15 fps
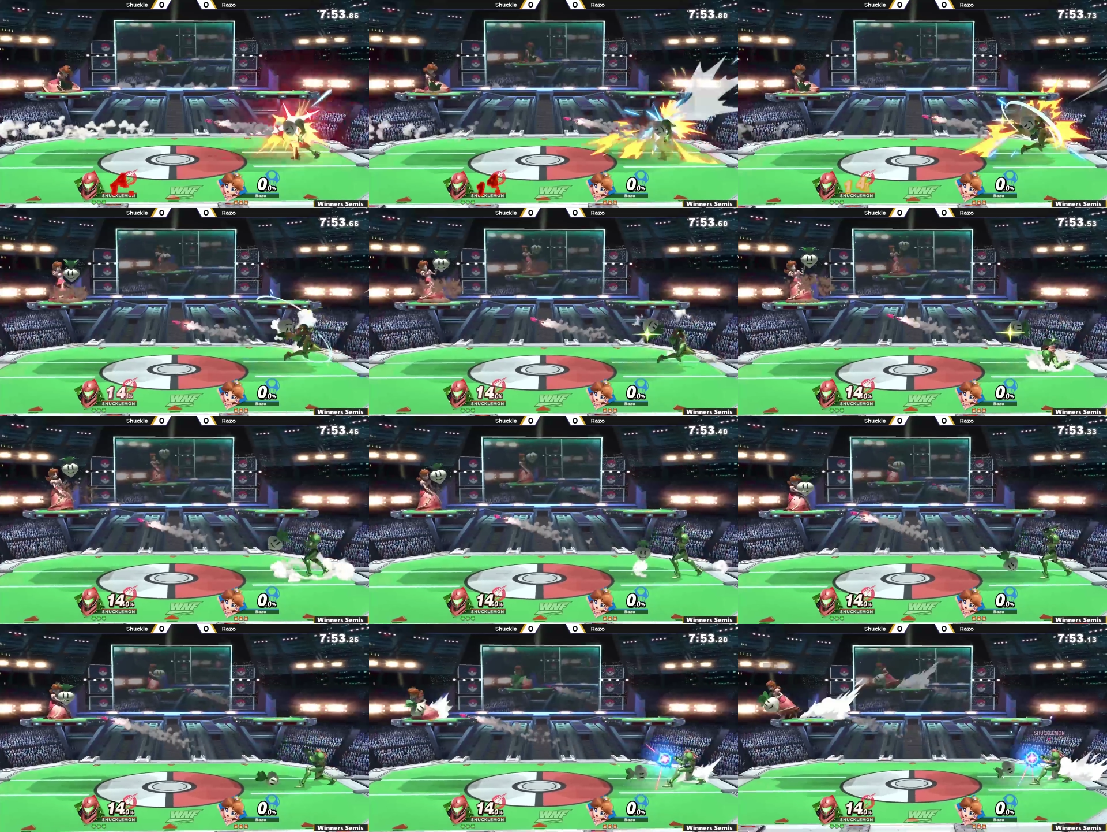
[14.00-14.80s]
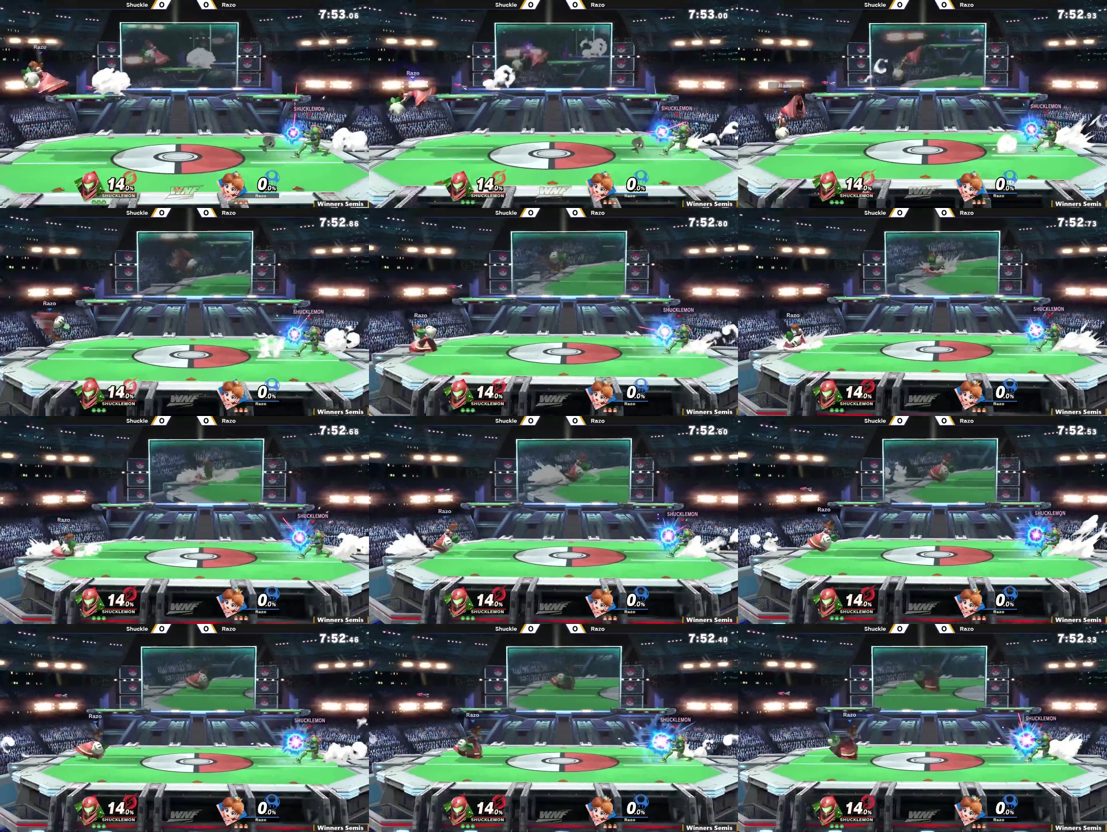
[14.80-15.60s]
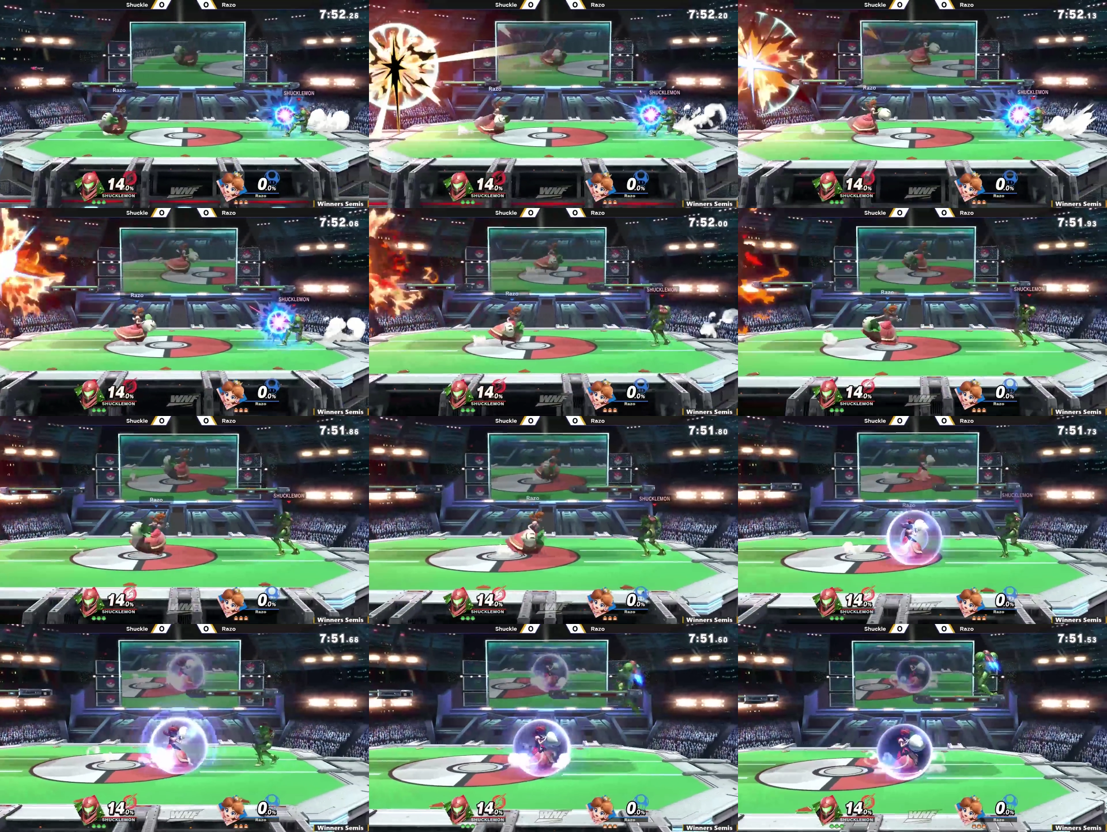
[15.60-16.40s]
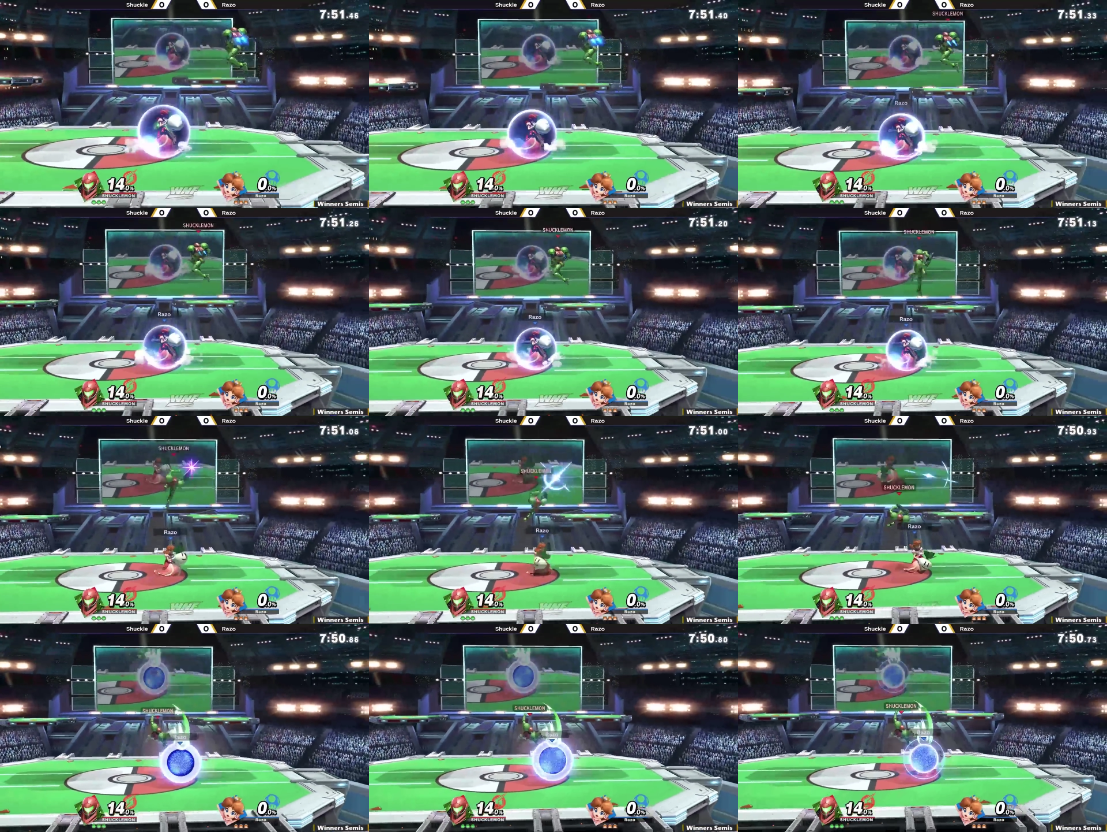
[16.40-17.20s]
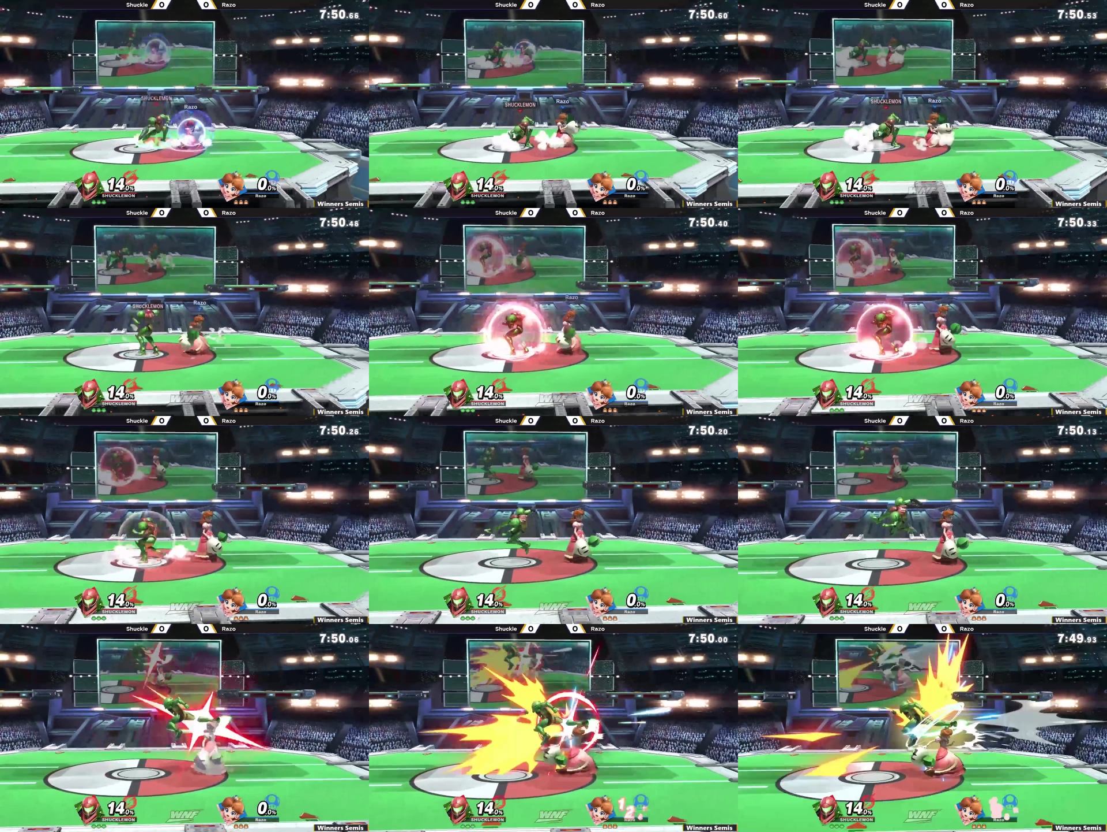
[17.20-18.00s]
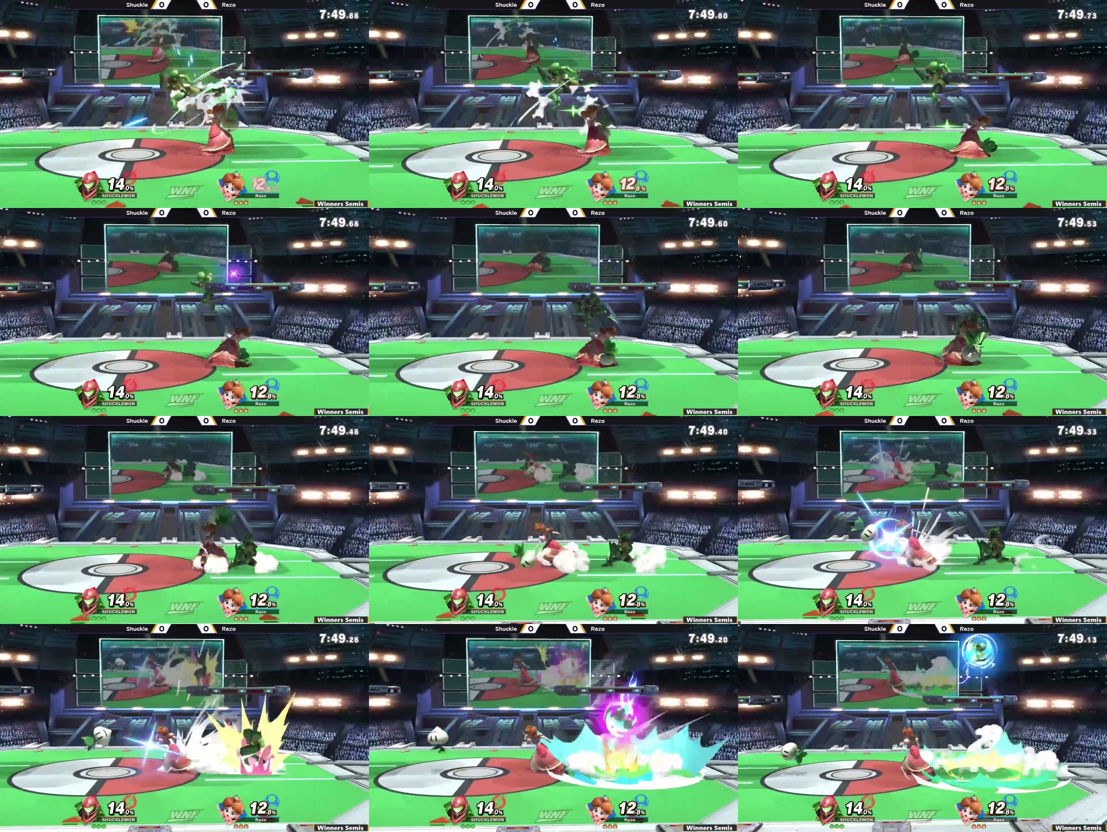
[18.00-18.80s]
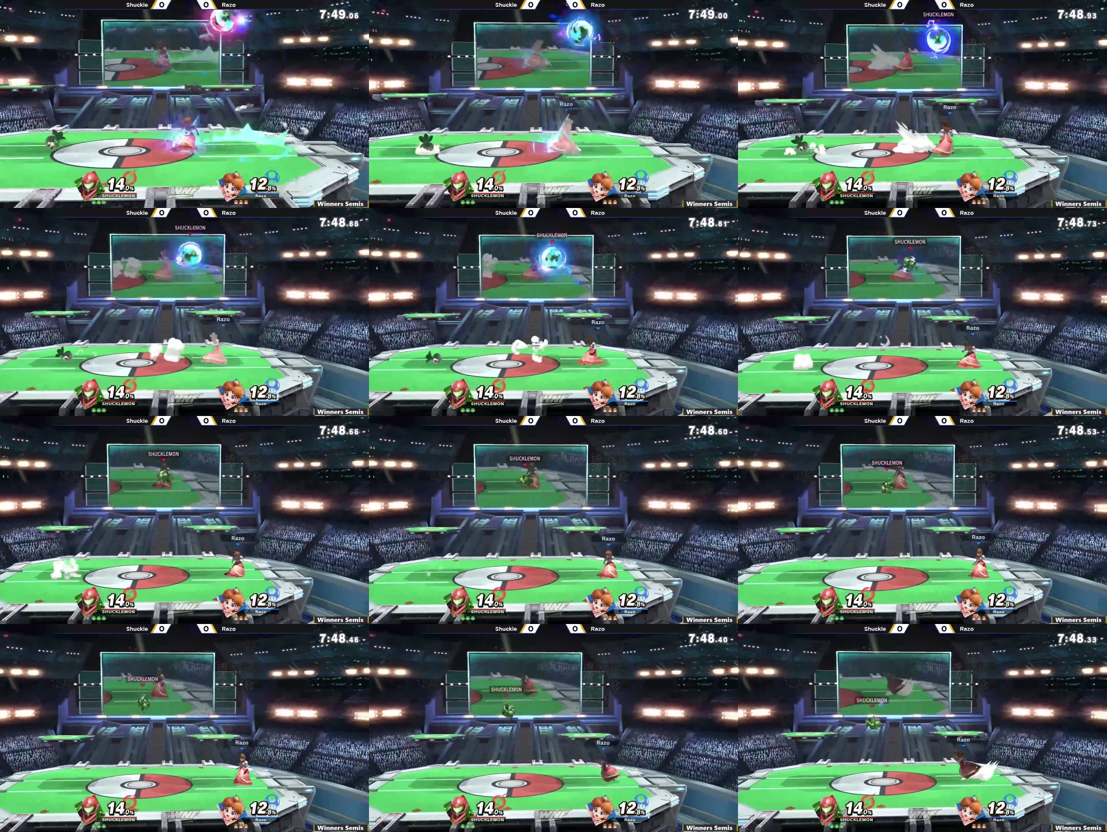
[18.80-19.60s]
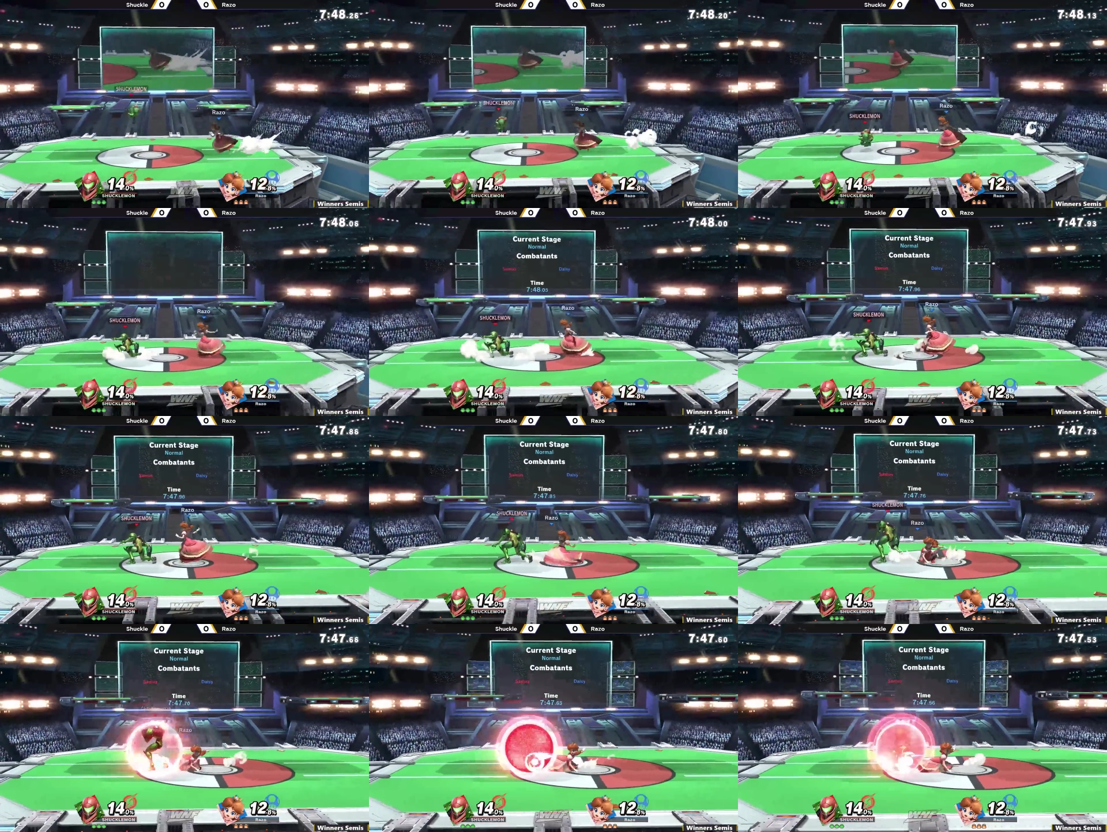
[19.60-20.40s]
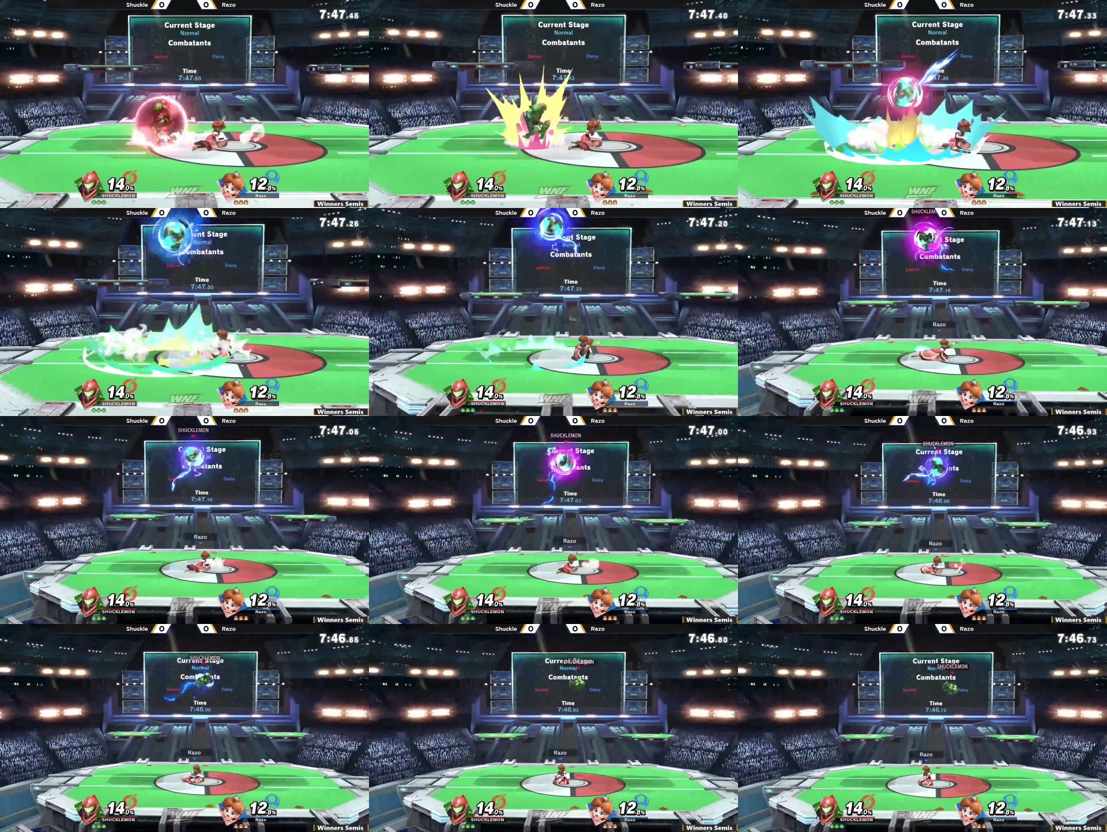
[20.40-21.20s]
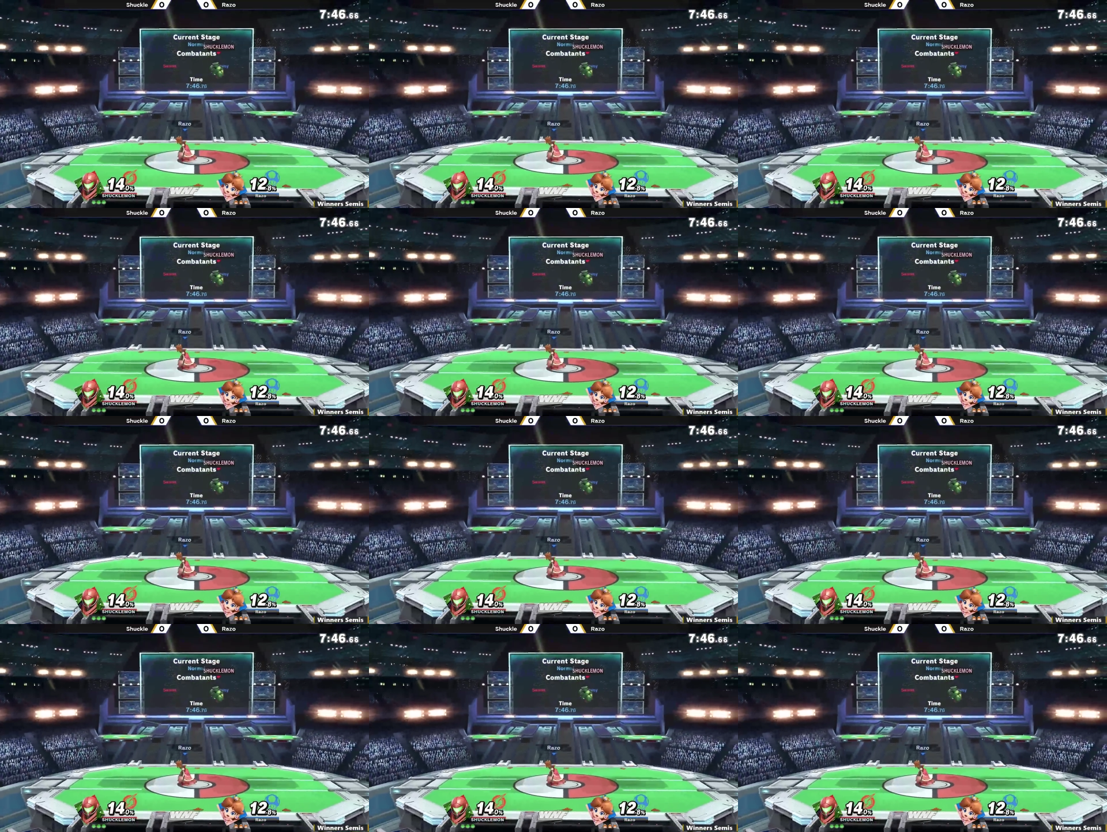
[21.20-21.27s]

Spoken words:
Nobody's mouth can be seen.